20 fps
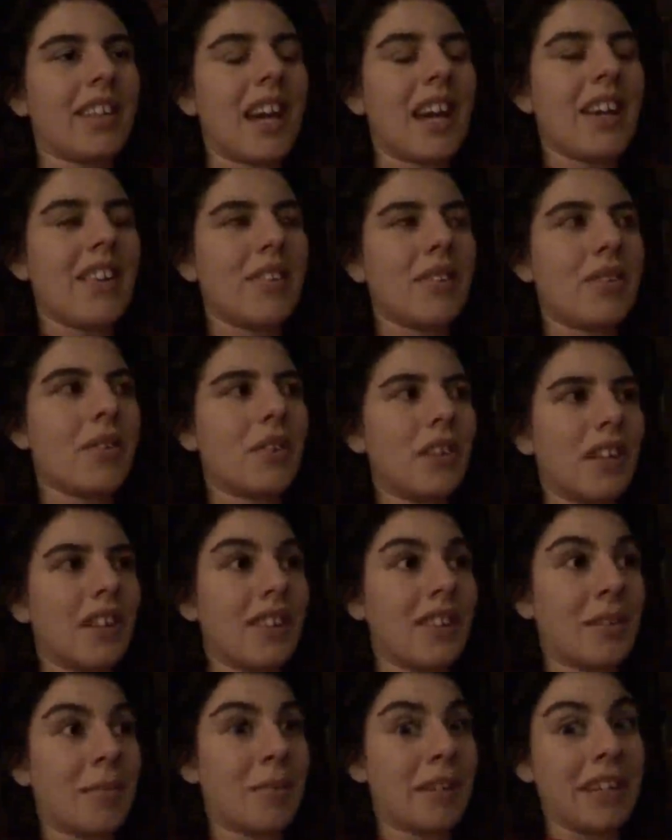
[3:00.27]
the icicle
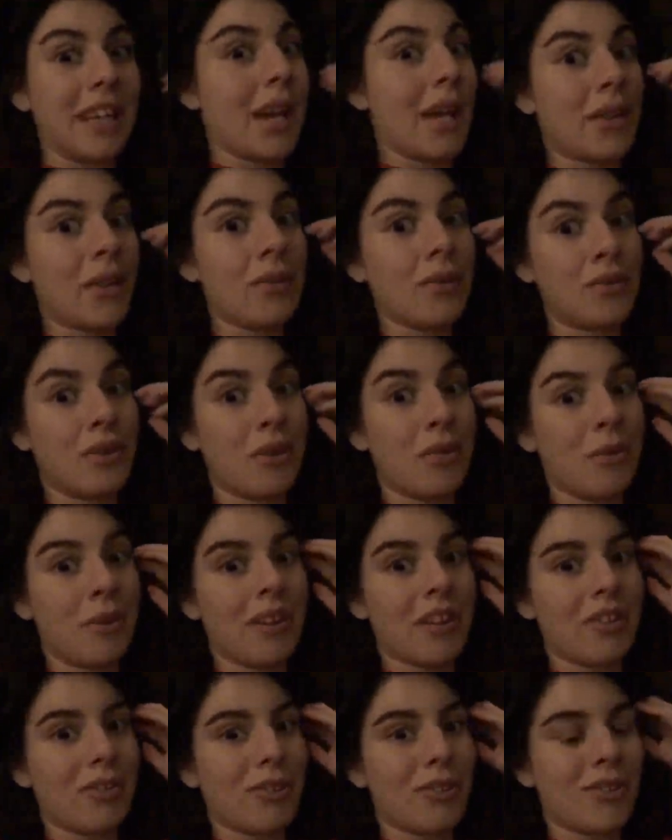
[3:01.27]
lights. I'm like, yeah, those don't
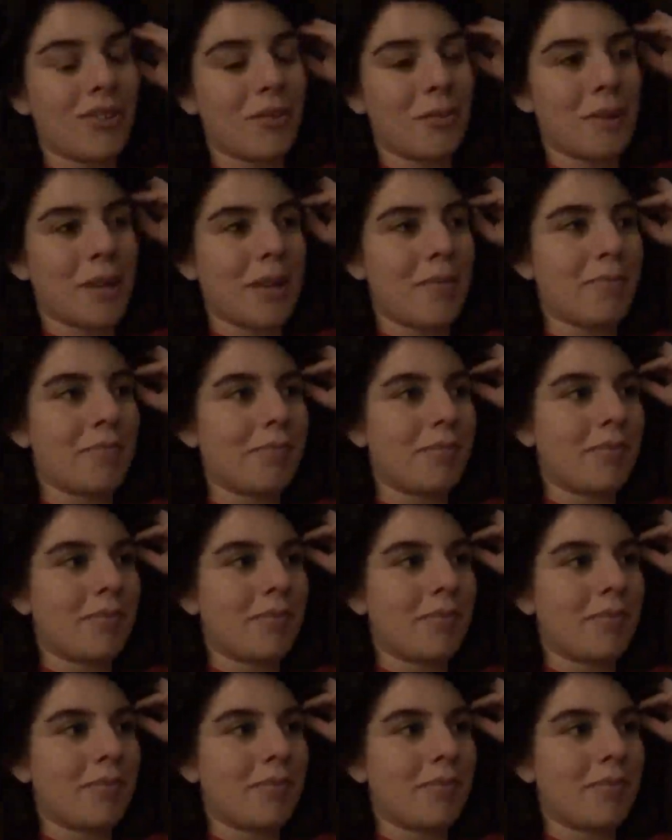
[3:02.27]
work. Trust me.